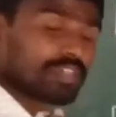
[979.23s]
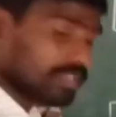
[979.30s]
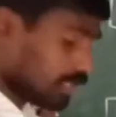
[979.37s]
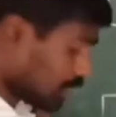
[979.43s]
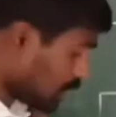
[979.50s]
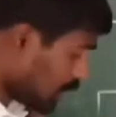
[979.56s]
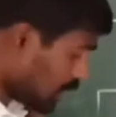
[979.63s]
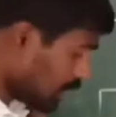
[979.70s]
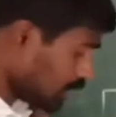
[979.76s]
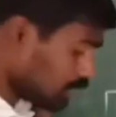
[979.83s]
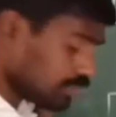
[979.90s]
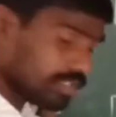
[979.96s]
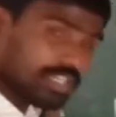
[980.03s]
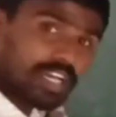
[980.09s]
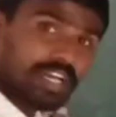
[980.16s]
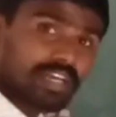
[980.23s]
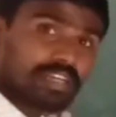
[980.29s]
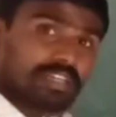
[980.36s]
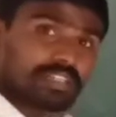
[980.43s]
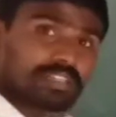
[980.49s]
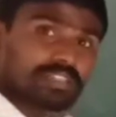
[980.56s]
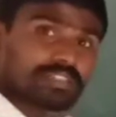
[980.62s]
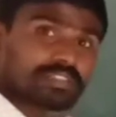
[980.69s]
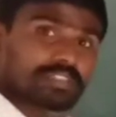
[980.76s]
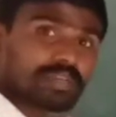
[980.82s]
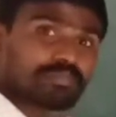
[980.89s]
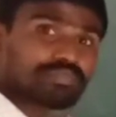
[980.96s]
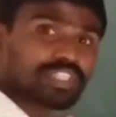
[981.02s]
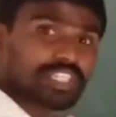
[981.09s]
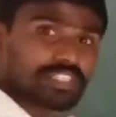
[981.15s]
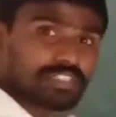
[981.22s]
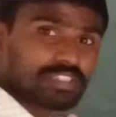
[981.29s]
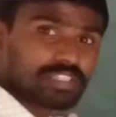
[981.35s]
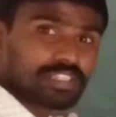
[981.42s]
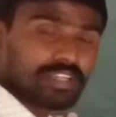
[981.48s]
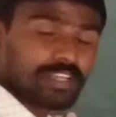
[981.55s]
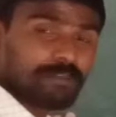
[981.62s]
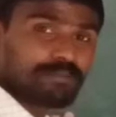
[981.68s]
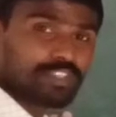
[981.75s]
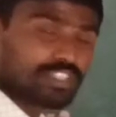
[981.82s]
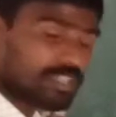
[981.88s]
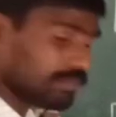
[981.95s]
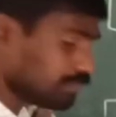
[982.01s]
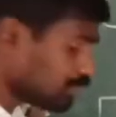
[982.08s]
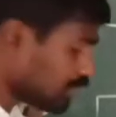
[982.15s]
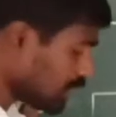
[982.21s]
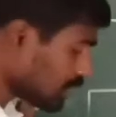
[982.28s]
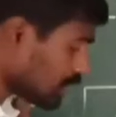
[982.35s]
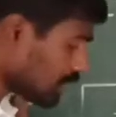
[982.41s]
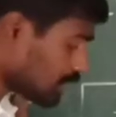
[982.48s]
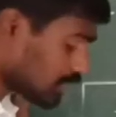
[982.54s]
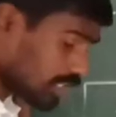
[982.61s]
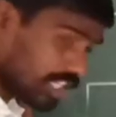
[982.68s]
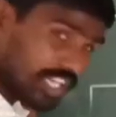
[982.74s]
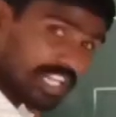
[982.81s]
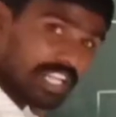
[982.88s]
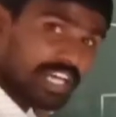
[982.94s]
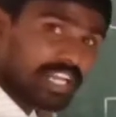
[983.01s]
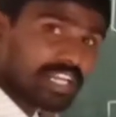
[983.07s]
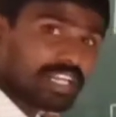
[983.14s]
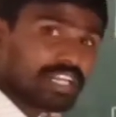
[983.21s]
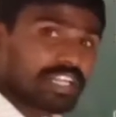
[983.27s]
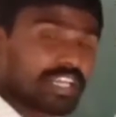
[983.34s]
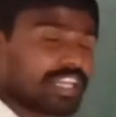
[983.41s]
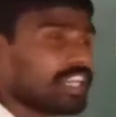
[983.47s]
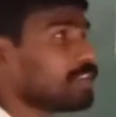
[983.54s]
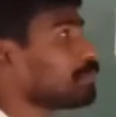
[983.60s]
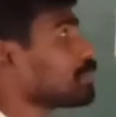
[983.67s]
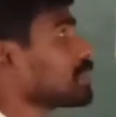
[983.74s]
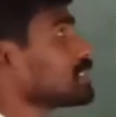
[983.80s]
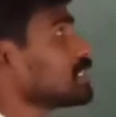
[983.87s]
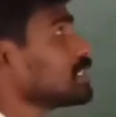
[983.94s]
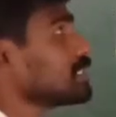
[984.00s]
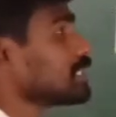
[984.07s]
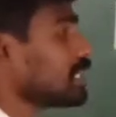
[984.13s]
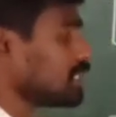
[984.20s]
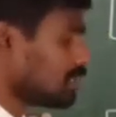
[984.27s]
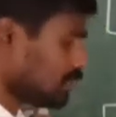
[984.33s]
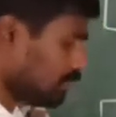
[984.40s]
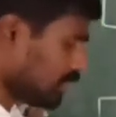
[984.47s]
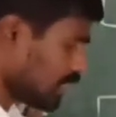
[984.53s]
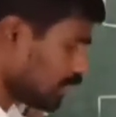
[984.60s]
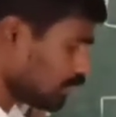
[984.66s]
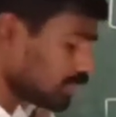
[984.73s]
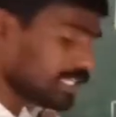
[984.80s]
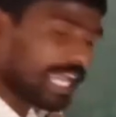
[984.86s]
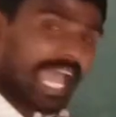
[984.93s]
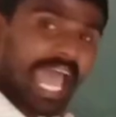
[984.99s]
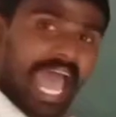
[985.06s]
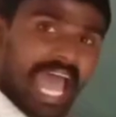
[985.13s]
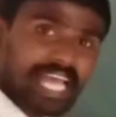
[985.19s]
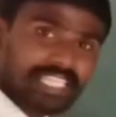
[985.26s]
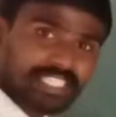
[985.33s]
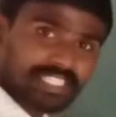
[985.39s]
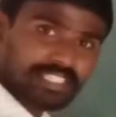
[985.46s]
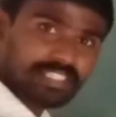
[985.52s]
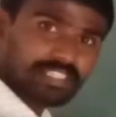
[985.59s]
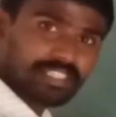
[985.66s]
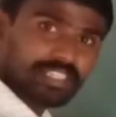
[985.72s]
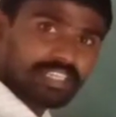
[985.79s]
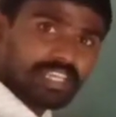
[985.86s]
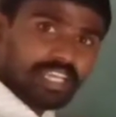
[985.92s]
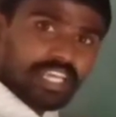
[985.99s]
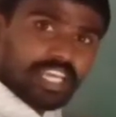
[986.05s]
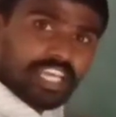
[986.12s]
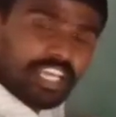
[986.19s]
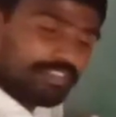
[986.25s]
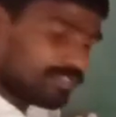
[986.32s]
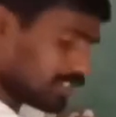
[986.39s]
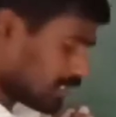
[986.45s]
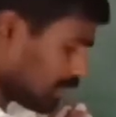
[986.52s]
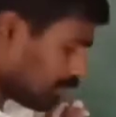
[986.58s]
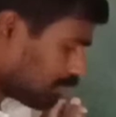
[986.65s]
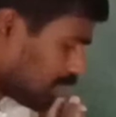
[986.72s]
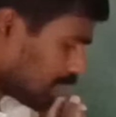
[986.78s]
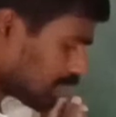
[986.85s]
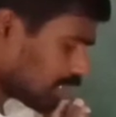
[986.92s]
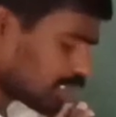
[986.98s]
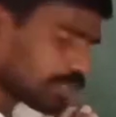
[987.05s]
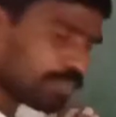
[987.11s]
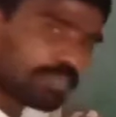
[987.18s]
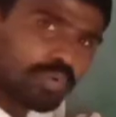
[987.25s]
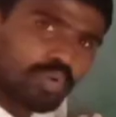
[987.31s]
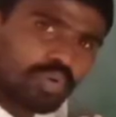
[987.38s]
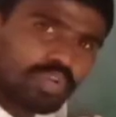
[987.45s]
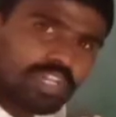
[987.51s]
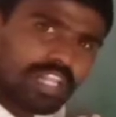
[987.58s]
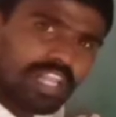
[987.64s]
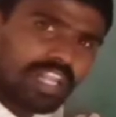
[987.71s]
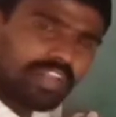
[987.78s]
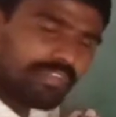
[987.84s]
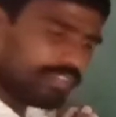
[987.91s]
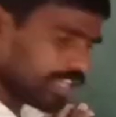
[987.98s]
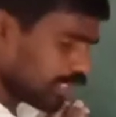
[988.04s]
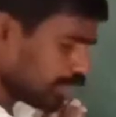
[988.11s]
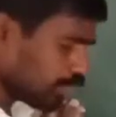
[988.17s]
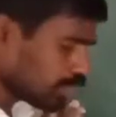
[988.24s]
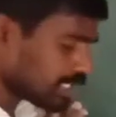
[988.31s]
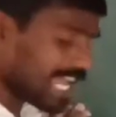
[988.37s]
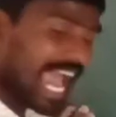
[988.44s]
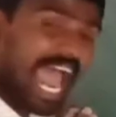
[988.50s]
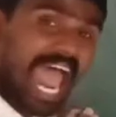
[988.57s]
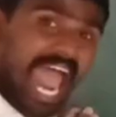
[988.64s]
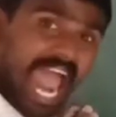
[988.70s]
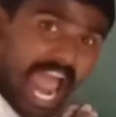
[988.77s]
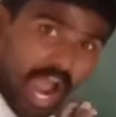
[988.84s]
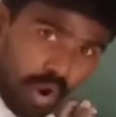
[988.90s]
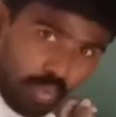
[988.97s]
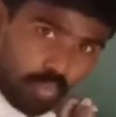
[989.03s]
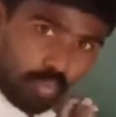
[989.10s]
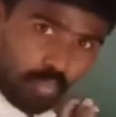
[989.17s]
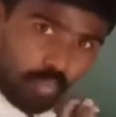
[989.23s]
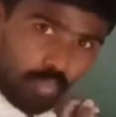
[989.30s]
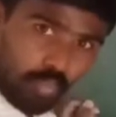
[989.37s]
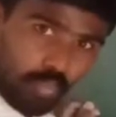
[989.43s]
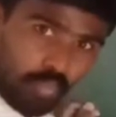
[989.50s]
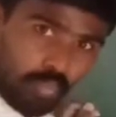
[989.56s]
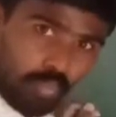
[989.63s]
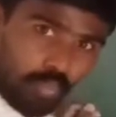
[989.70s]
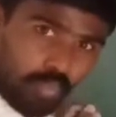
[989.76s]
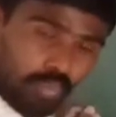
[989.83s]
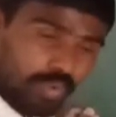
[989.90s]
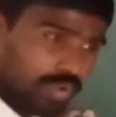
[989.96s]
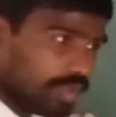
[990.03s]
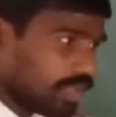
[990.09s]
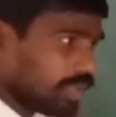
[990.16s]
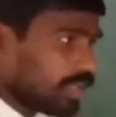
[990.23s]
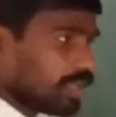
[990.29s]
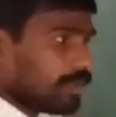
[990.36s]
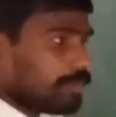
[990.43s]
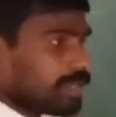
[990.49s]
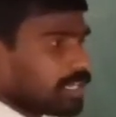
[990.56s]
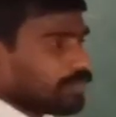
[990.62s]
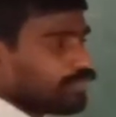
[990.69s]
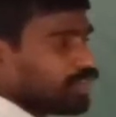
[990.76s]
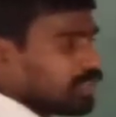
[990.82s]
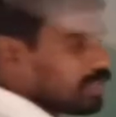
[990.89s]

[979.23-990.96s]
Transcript: according to the subject. If the subject is singular, in present tense we use has. If the subject is plural, we use have. But if